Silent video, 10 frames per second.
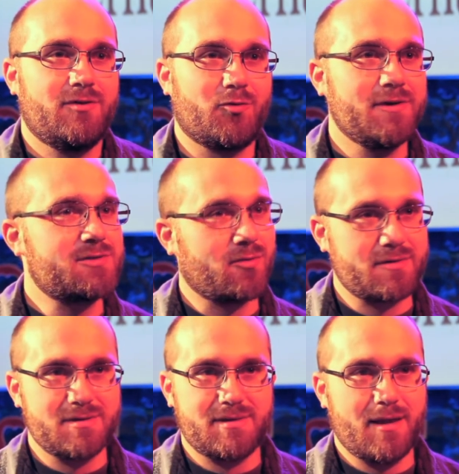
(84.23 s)
The
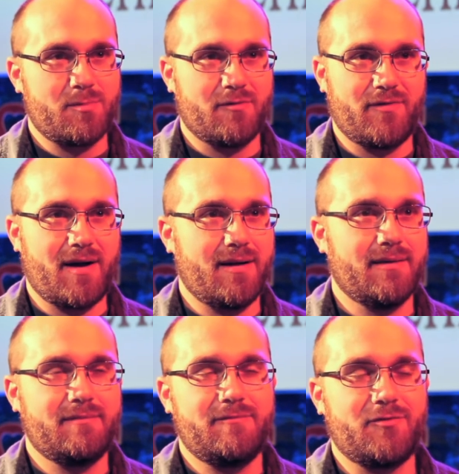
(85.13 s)
resources they
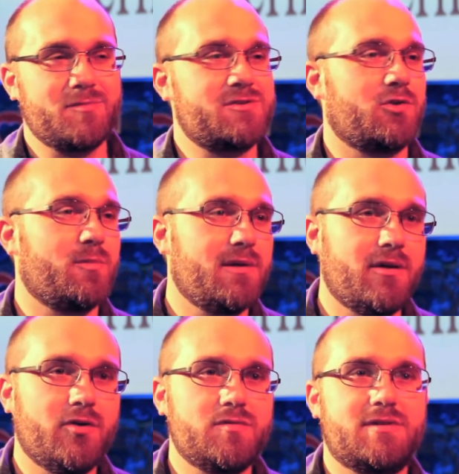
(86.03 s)
provide, from sermon
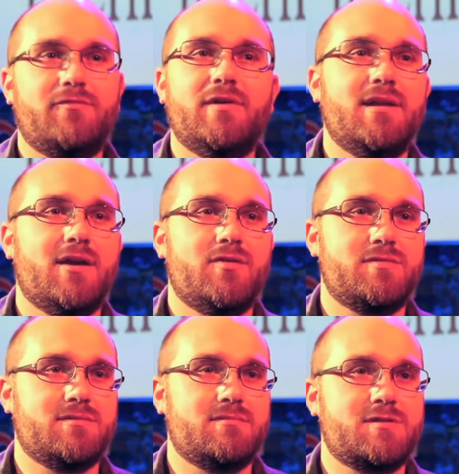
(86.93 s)
notes to
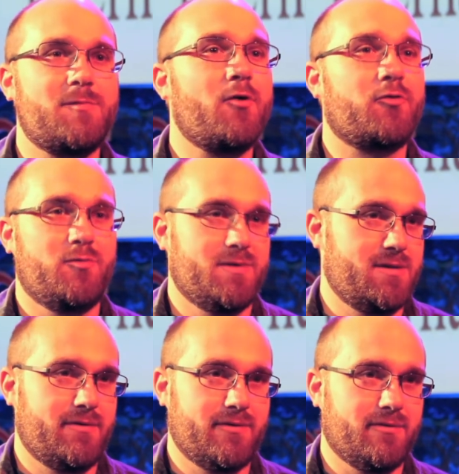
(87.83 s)
videos and small group
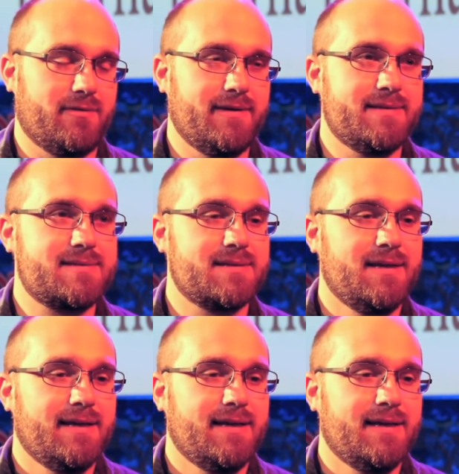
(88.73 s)
material, it's